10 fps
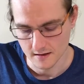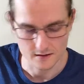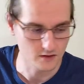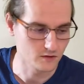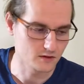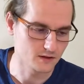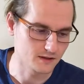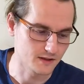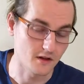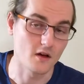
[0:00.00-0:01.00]
So
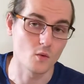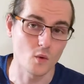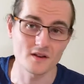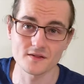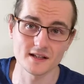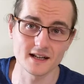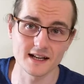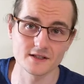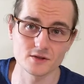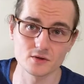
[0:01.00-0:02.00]
one thing
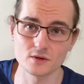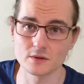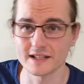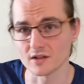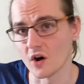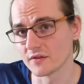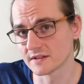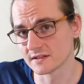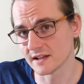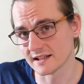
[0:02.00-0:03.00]
I do quite
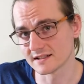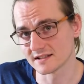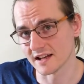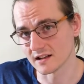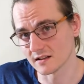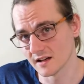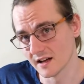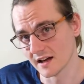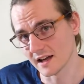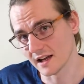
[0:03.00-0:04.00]
often and still
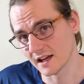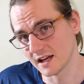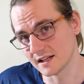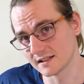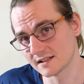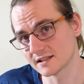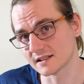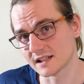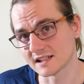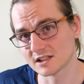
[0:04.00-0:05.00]

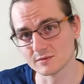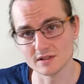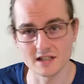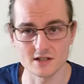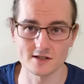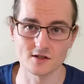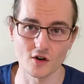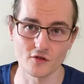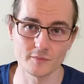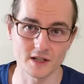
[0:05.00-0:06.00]
is customization
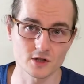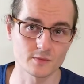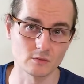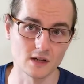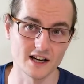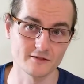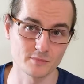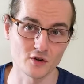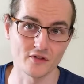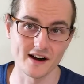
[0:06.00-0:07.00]
of picture
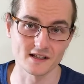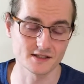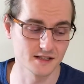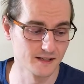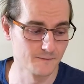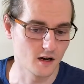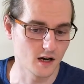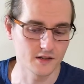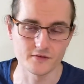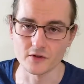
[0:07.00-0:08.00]
profiles.
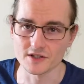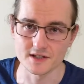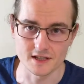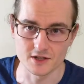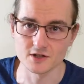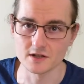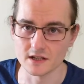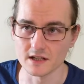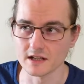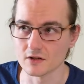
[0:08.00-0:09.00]
I've researched
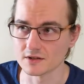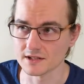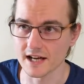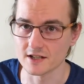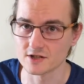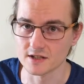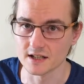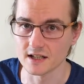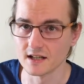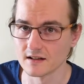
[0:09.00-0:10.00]
the EOS
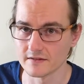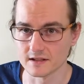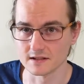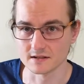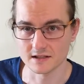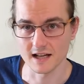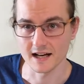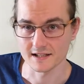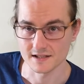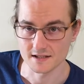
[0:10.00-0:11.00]
HD, the
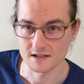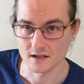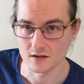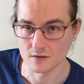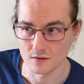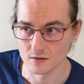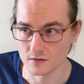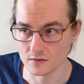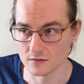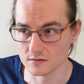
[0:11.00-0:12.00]
guys
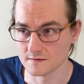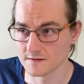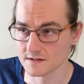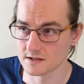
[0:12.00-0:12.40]
who've